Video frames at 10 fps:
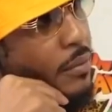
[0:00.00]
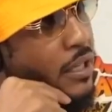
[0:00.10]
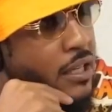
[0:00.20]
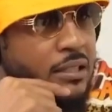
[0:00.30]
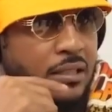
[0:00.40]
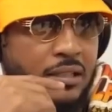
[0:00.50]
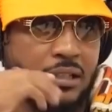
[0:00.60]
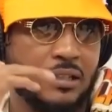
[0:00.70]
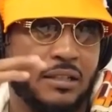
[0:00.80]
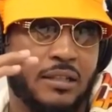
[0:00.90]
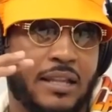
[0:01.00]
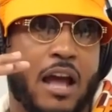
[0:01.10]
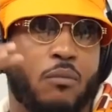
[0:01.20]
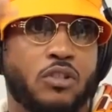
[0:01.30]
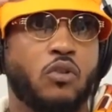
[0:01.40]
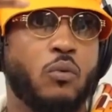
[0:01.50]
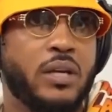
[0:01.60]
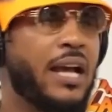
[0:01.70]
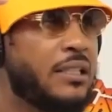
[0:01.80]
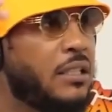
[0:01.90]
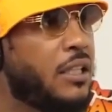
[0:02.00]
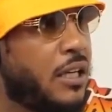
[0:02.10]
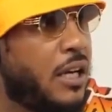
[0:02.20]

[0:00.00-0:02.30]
Because that was who we had to look